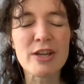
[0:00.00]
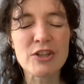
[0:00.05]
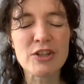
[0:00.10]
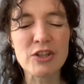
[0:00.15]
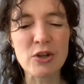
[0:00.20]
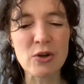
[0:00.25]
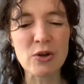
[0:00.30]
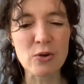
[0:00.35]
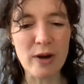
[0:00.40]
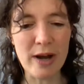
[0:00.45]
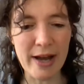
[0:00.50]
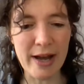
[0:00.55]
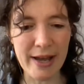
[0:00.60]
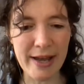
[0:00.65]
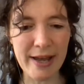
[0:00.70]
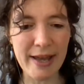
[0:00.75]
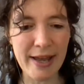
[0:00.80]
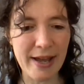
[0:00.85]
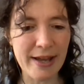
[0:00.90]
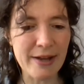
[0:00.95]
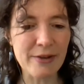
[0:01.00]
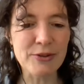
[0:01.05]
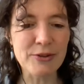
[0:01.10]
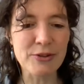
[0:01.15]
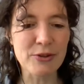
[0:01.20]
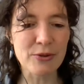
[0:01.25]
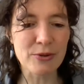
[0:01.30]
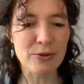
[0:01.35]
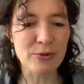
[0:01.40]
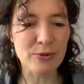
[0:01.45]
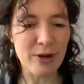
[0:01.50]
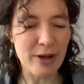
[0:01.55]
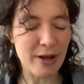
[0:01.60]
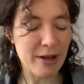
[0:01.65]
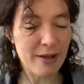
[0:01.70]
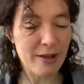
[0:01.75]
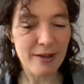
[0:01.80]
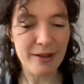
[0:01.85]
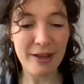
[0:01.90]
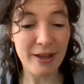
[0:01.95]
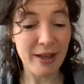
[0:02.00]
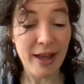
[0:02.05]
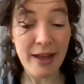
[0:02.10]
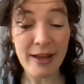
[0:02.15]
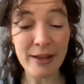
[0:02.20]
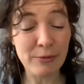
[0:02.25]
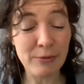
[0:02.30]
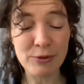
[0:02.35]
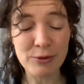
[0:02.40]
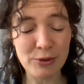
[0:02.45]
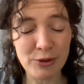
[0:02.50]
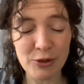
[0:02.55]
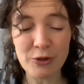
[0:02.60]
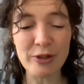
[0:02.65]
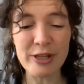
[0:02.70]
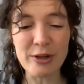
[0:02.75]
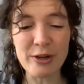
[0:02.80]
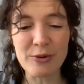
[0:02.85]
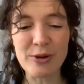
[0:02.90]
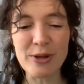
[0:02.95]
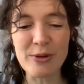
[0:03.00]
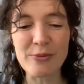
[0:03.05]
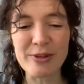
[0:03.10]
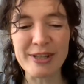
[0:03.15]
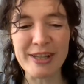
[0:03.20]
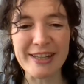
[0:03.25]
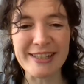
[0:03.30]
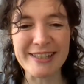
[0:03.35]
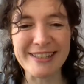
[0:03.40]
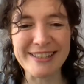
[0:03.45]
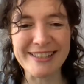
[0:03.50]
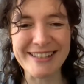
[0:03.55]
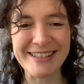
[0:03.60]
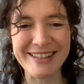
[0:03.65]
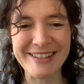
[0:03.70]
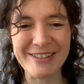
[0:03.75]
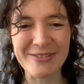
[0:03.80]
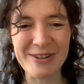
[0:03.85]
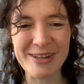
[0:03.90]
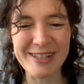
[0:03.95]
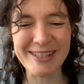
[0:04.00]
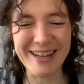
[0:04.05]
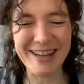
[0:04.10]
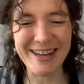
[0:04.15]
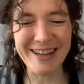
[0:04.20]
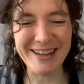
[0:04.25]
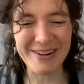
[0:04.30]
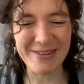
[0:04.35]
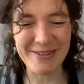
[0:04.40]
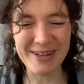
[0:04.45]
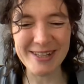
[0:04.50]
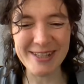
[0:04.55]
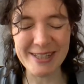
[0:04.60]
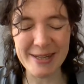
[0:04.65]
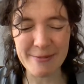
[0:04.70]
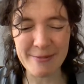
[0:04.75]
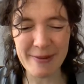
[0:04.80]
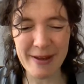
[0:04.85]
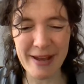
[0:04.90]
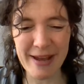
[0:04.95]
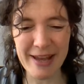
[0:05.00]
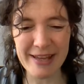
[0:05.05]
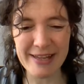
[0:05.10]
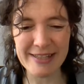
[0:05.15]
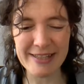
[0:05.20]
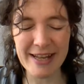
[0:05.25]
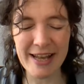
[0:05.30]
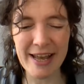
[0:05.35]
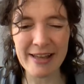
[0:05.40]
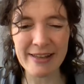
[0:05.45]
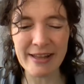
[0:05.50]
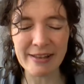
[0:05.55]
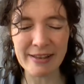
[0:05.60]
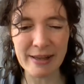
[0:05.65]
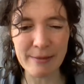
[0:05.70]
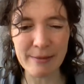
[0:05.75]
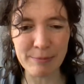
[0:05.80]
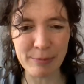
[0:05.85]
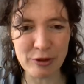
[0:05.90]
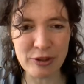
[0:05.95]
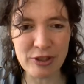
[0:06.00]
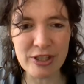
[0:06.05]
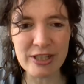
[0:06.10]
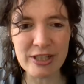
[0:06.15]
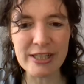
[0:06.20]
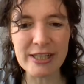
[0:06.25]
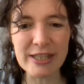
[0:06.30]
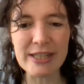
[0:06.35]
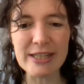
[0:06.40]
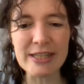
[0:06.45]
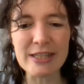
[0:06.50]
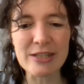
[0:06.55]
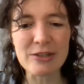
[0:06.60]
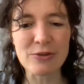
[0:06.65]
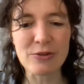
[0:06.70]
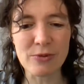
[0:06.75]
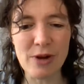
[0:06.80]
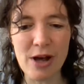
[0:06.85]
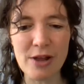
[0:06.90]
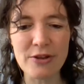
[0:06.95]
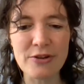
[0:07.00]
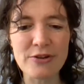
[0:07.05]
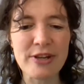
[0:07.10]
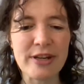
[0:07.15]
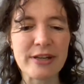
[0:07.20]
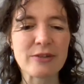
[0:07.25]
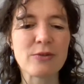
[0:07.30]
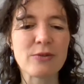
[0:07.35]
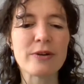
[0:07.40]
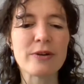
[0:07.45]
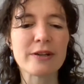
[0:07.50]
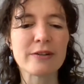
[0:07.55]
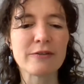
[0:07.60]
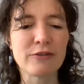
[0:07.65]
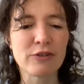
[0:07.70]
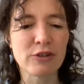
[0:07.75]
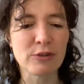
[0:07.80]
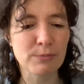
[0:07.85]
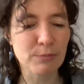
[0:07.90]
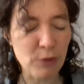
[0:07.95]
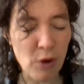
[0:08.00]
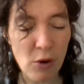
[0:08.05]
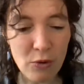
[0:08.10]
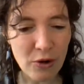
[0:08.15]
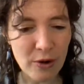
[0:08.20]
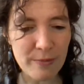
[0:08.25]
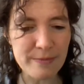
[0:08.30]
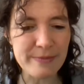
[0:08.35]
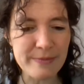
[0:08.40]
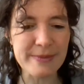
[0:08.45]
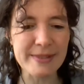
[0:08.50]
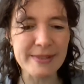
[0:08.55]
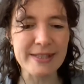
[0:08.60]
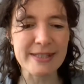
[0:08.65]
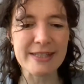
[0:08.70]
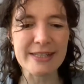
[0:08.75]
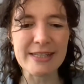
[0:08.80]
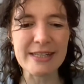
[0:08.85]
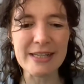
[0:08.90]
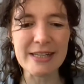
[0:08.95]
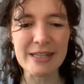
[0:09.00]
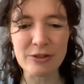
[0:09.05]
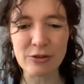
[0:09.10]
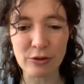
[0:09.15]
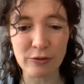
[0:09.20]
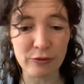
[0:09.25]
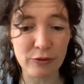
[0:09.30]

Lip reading: so I also I would totally agree with that. It's a great tip, and I think personally, you know, rather than going for programs indeed or